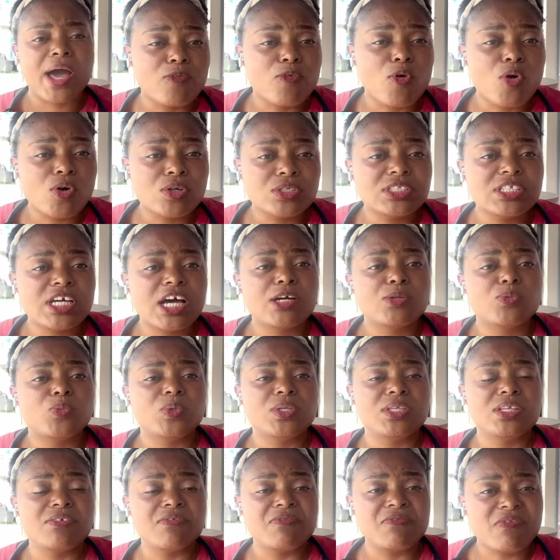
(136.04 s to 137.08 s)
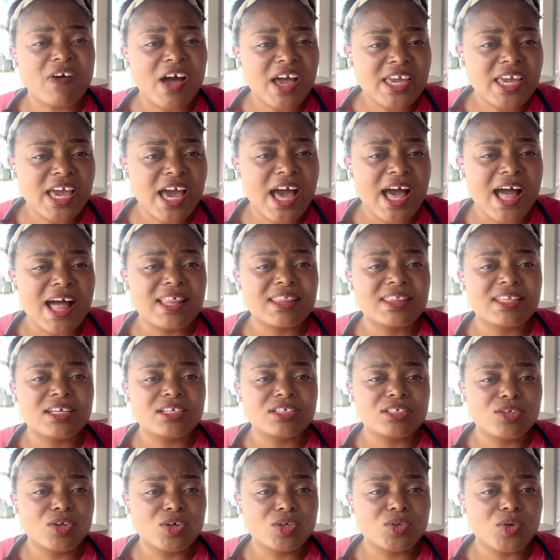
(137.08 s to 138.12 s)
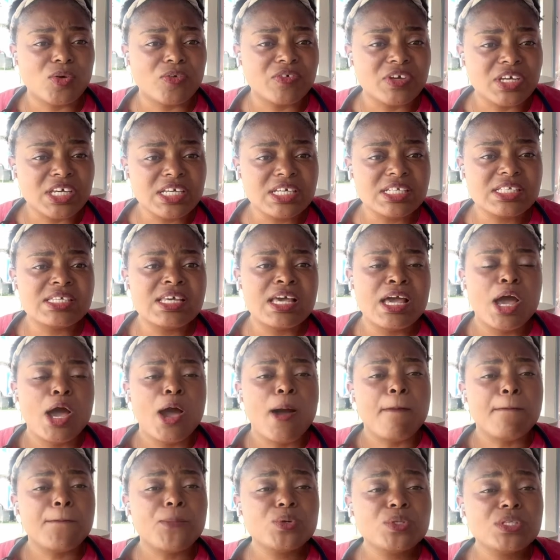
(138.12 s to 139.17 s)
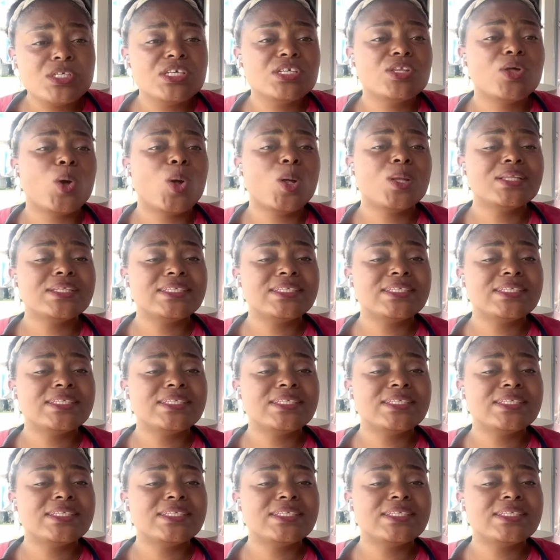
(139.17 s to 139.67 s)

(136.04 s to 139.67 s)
contact with the fire and there's a lot of heat, putting on